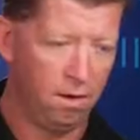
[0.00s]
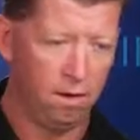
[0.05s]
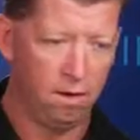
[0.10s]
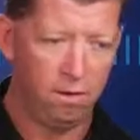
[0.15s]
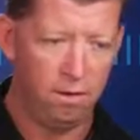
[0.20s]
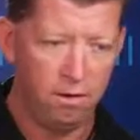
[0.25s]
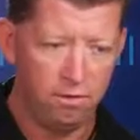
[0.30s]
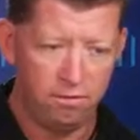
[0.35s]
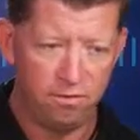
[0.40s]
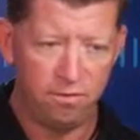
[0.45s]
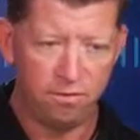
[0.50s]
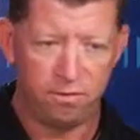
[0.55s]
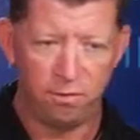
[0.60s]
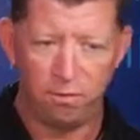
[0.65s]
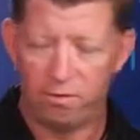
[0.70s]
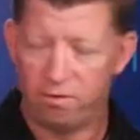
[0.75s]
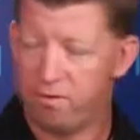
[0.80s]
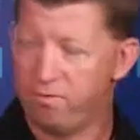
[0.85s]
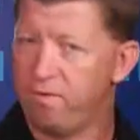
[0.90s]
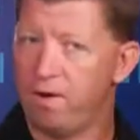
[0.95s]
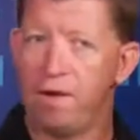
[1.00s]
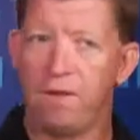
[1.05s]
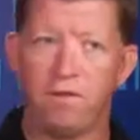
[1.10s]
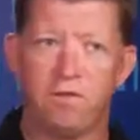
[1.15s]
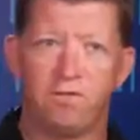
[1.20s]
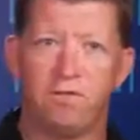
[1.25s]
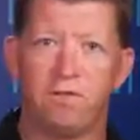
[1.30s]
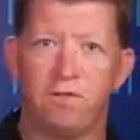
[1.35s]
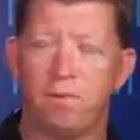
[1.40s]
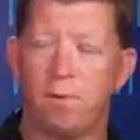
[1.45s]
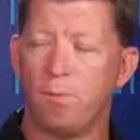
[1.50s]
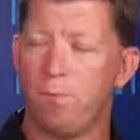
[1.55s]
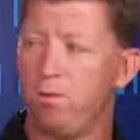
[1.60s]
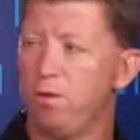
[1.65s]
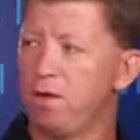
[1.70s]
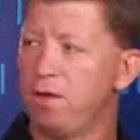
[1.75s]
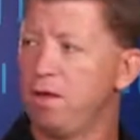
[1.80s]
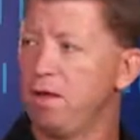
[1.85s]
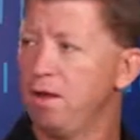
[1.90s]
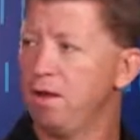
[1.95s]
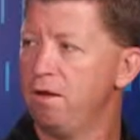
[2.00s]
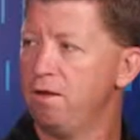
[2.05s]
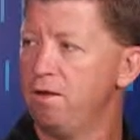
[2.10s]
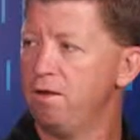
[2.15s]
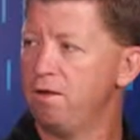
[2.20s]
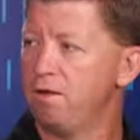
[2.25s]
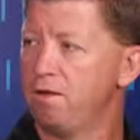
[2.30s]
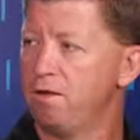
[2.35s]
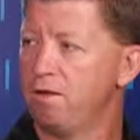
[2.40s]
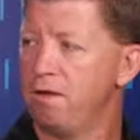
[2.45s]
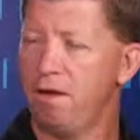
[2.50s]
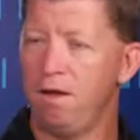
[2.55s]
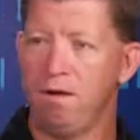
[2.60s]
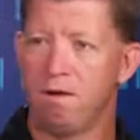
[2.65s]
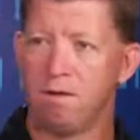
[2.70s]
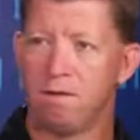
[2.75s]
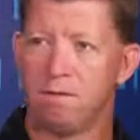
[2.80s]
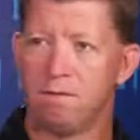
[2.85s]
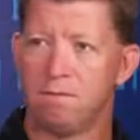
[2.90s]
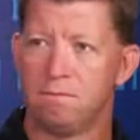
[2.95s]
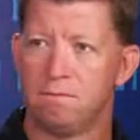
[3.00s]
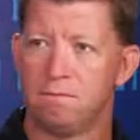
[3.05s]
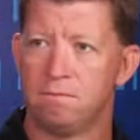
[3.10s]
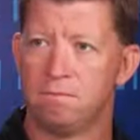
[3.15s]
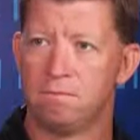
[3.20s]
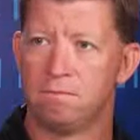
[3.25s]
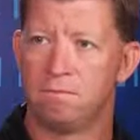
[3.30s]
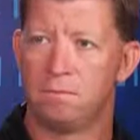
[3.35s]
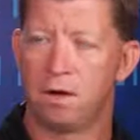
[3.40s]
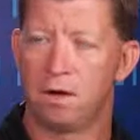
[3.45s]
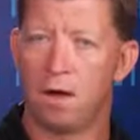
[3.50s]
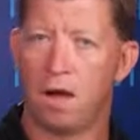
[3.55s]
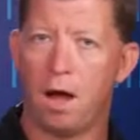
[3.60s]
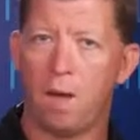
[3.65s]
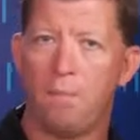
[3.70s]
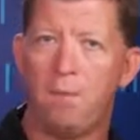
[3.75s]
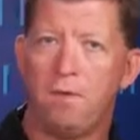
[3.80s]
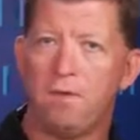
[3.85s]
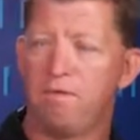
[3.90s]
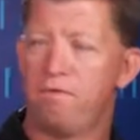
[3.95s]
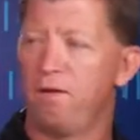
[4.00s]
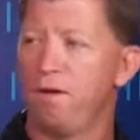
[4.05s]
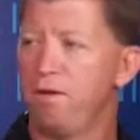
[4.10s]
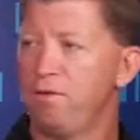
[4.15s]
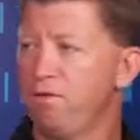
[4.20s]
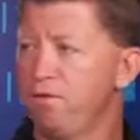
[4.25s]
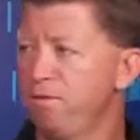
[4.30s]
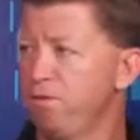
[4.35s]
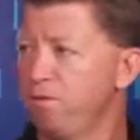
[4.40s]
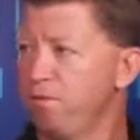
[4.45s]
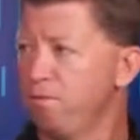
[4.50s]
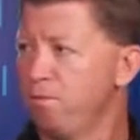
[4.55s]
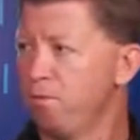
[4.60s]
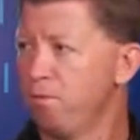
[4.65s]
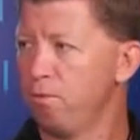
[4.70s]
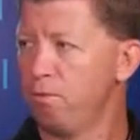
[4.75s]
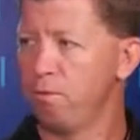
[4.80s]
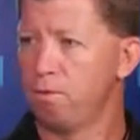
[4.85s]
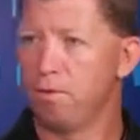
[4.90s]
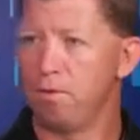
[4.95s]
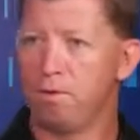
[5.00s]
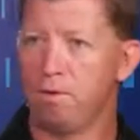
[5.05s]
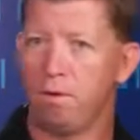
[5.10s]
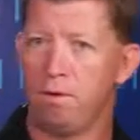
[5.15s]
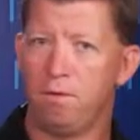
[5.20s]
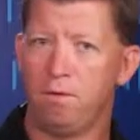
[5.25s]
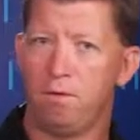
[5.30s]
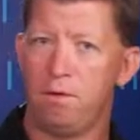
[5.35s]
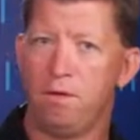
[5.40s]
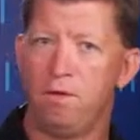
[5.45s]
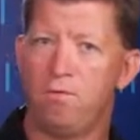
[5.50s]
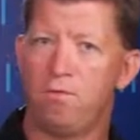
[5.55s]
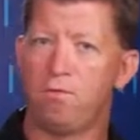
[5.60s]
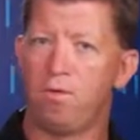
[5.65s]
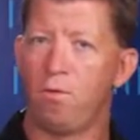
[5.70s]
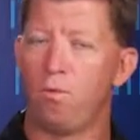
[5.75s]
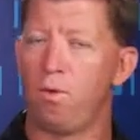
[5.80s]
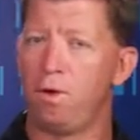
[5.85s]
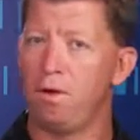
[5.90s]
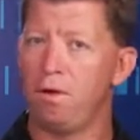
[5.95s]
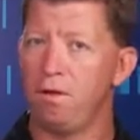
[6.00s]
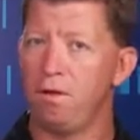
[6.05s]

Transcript: is the file system I'm looking at in this container a copy of the file system, or it's so what it